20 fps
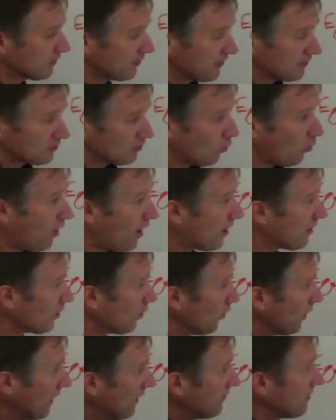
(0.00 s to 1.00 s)
If it's a water
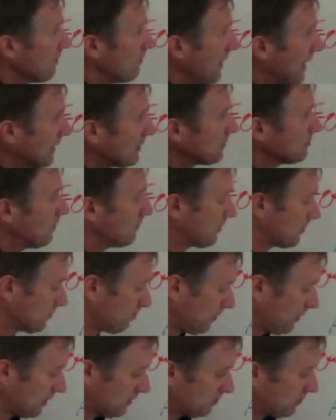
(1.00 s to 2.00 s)
wave, the maximum
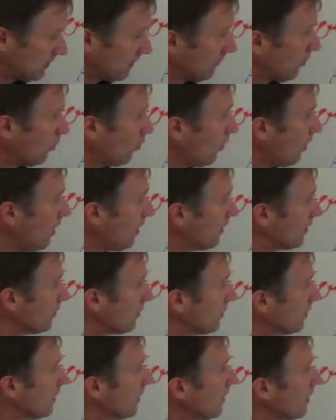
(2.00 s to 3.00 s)
displacement of the
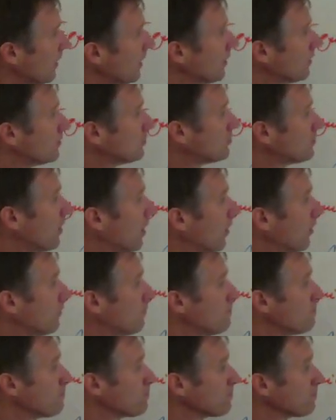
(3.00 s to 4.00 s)
water.
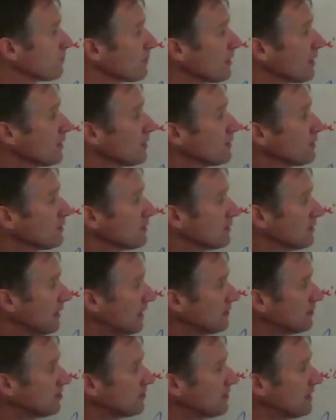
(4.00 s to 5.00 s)
So
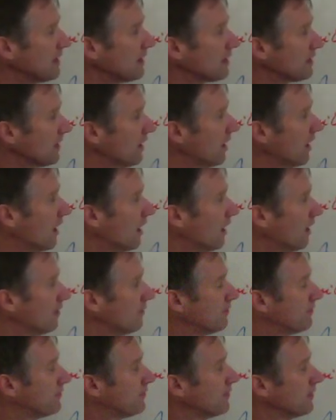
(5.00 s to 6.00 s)
let's think
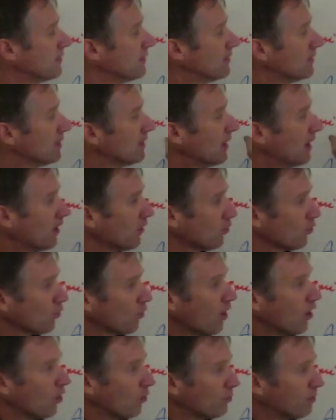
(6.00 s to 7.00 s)
of a
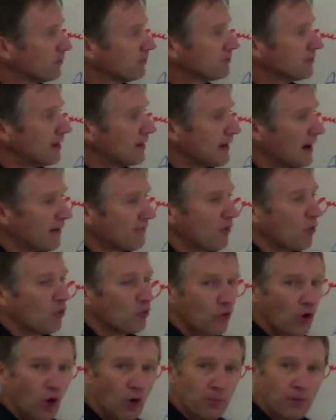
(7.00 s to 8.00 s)
rope. Say you have a
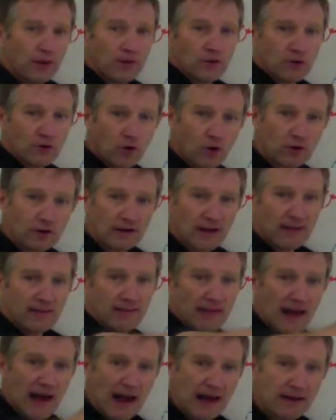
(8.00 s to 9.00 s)
rope and you're going
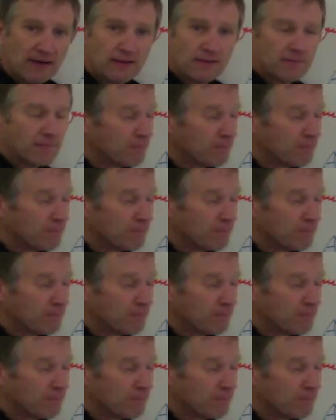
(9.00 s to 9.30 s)
like that.